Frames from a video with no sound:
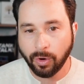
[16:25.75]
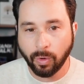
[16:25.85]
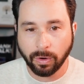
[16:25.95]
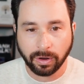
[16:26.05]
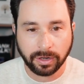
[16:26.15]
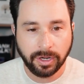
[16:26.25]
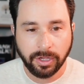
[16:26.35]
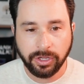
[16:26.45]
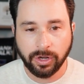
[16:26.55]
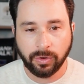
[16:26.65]
Or,
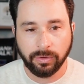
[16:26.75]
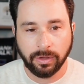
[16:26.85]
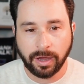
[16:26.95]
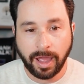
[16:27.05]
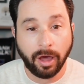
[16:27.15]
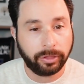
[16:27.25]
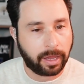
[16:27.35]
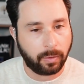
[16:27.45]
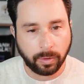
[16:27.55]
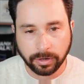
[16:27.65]

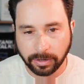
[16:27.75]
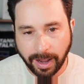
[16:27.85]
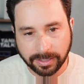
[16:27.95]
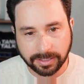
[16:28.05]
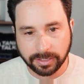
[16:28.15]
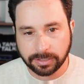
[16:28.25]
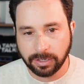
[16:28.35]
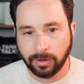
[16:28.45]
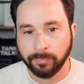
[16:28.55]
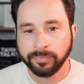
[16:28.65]
healthcare worker access,
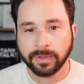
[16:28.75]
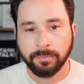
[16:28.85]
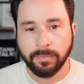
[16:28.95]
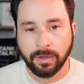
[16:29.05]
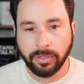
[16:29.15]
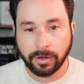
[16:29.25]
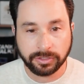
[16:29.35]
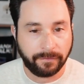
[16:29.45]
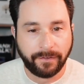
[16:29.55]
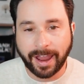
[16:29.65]

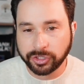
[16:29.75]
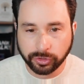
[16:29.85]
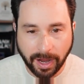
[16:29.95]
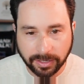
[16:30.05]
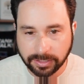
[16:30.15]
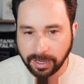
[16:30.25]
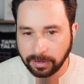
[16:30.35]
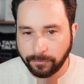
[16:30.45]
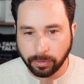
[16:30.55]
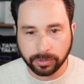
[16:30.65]
there's a fast track to
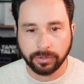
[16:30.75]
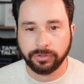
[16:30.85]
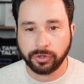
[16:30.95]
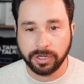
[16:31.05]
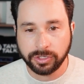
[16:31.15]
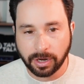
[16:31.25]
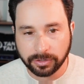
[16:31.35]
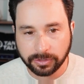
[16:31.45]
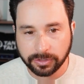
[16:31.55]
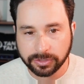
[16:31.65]
getting foreign trained
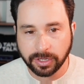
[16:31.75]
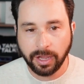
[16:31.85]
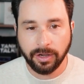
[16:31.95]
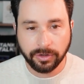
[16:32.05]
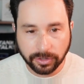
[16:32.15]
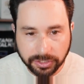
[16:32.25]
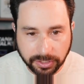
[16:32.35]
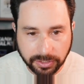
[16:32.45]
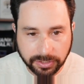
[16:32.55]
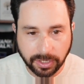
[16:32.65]
doctors and
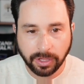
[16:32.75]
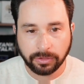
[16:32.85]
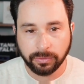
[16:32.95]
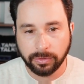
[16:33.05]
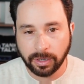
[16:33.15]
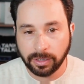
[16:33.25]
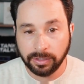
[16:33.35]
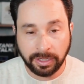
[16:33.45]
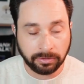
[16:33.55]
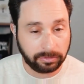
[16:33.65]
nurses through
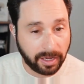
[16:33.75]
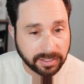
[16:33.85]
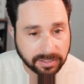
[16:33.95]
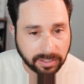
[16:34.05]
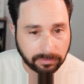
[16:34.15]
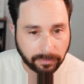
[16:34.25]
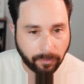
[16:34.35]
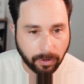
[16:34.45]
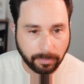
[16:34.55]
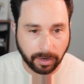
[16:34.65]
either licensing
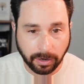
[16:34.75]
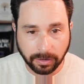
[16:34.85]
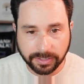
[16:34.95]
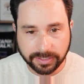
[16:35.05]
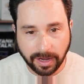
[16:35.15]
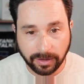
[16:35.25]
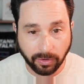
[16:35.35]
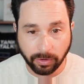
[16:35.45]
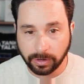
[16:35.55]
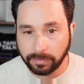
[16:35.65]
reform on Carney's side
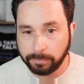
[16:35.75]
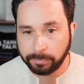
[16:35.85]
or a